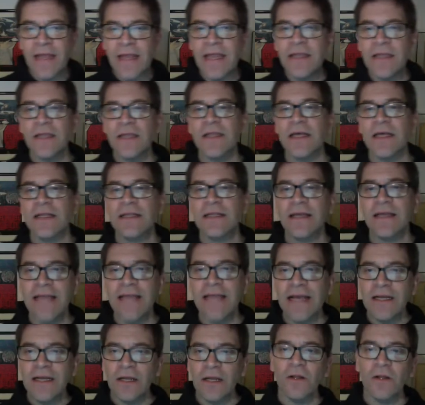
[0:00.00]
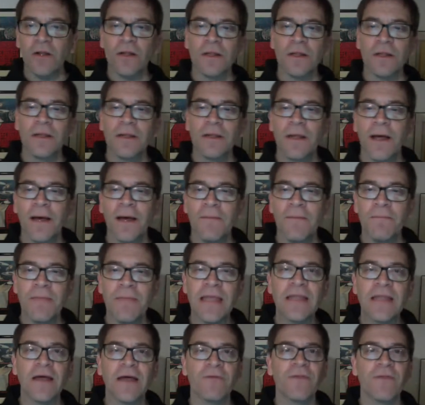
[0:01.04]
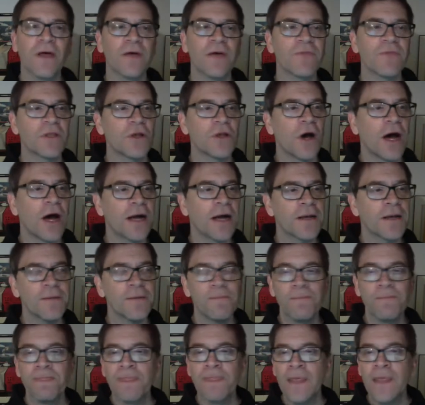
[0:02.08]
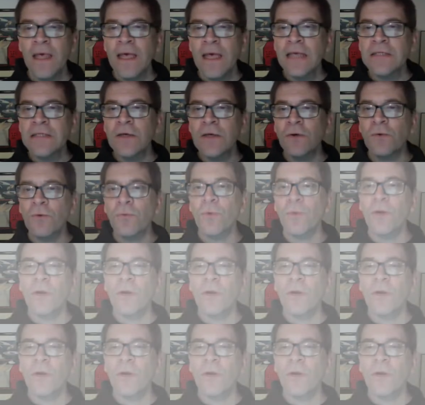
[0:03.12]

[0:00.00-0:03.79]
into the technical meat of the talk. So we're